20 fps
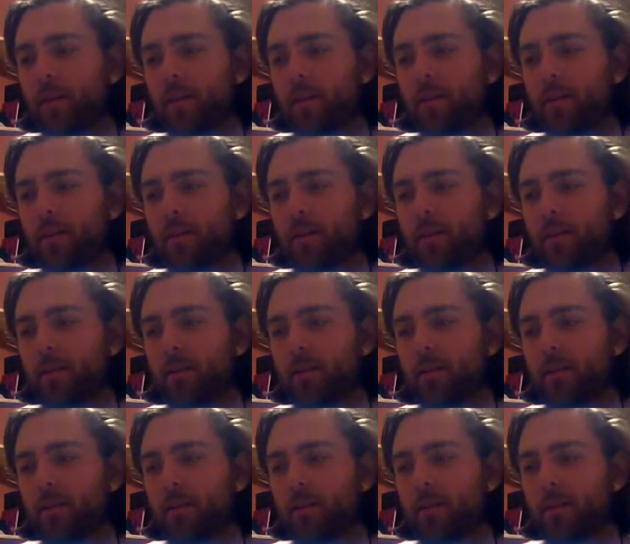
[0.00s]
It's
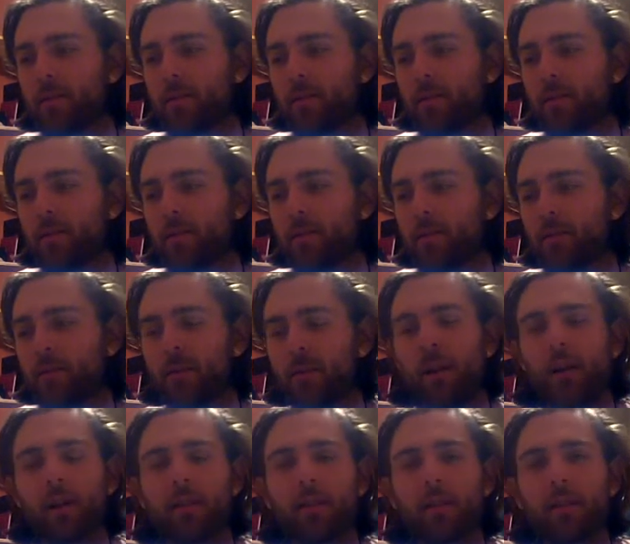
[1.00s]

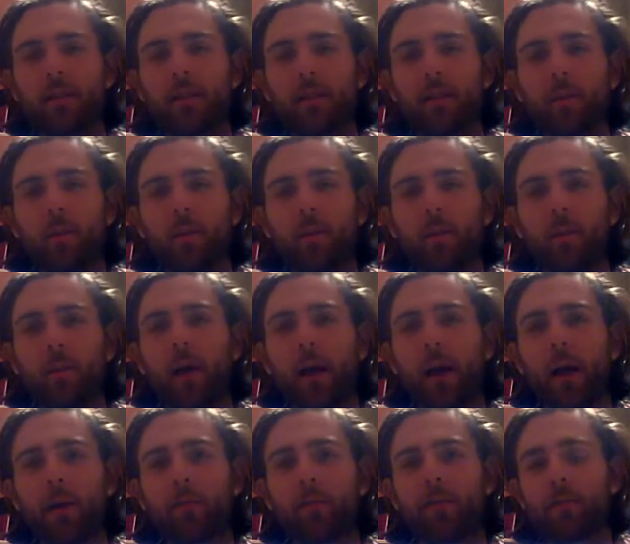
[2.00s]
non-existent in the way
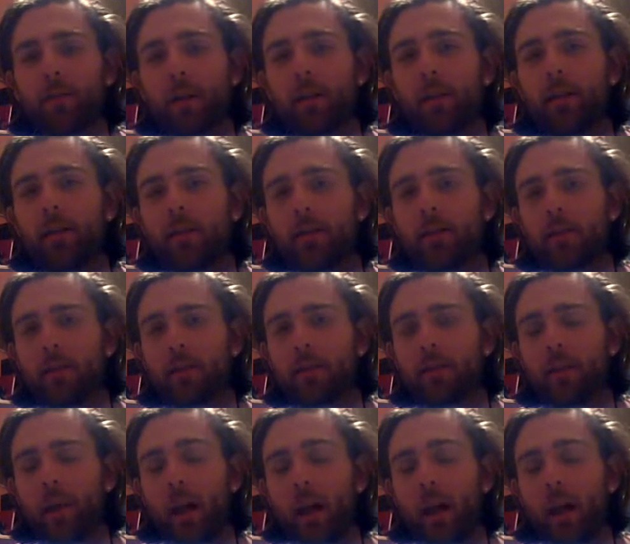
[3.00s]
I was raised.